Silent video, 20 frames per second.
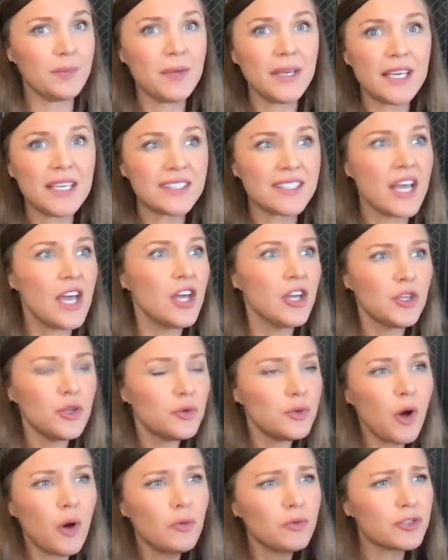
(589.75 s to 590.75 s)
because
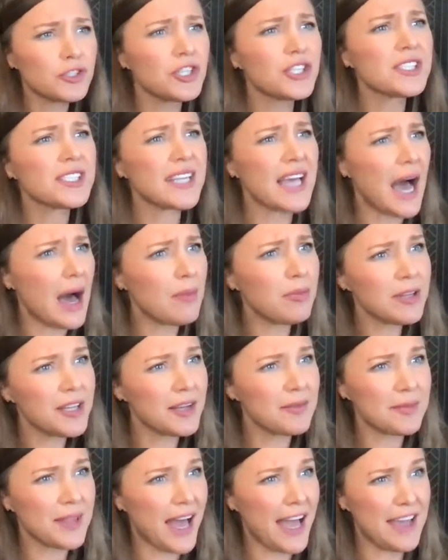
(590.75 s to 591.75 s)
you don't just gobble
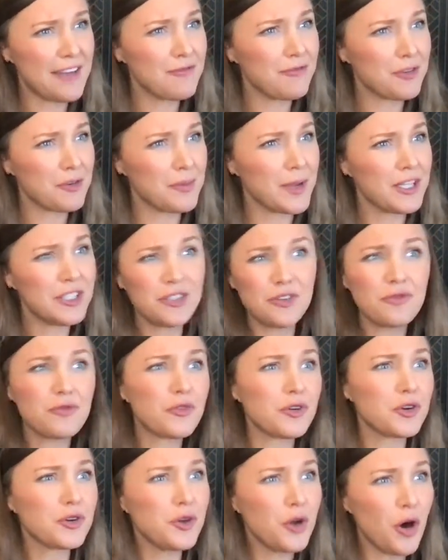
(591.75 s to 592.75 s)
up that information
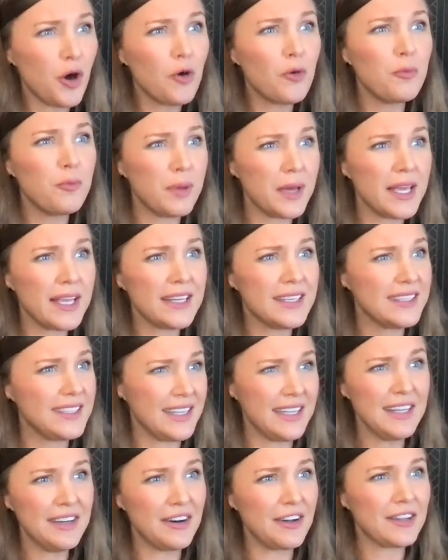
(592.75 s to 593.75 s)
for no big
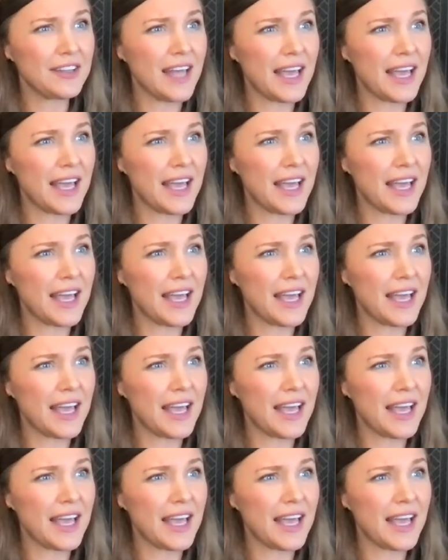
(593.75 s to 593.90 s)
deal.